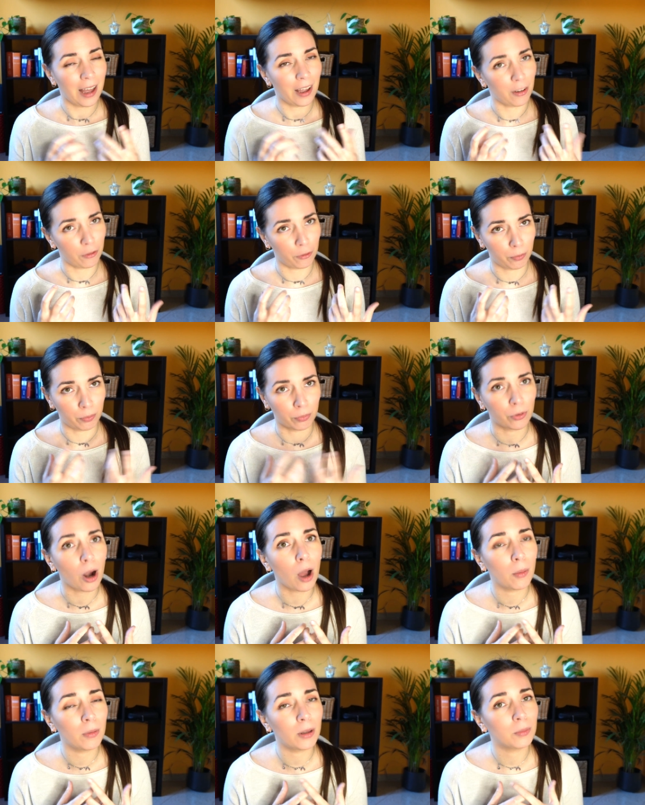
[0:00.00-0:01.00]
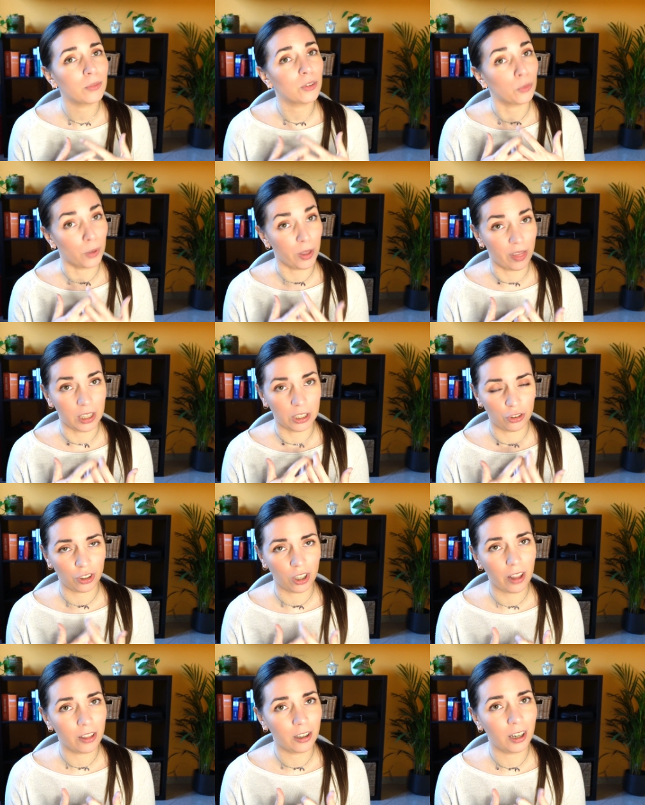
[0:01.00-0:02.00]
have problems with each
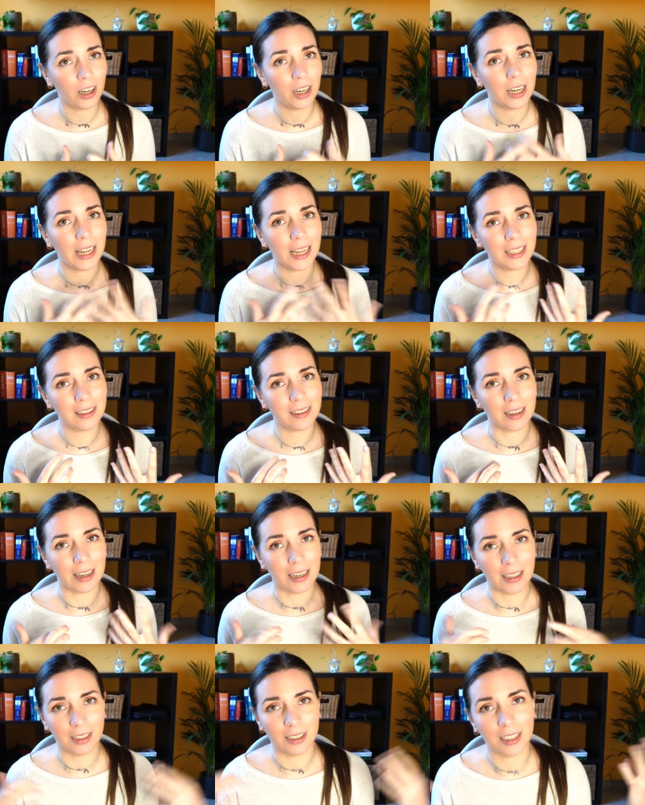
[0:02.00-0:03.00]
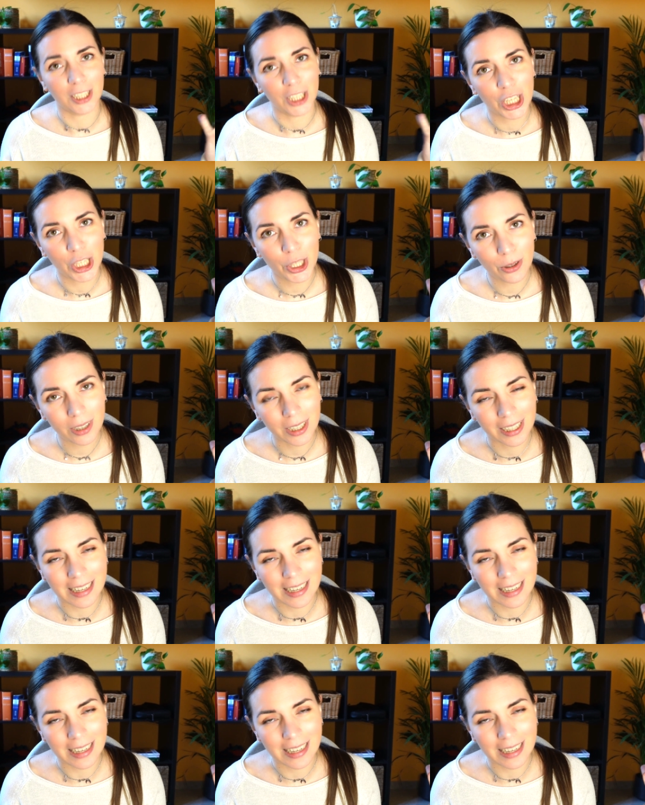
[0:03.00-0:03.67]
other, and then you can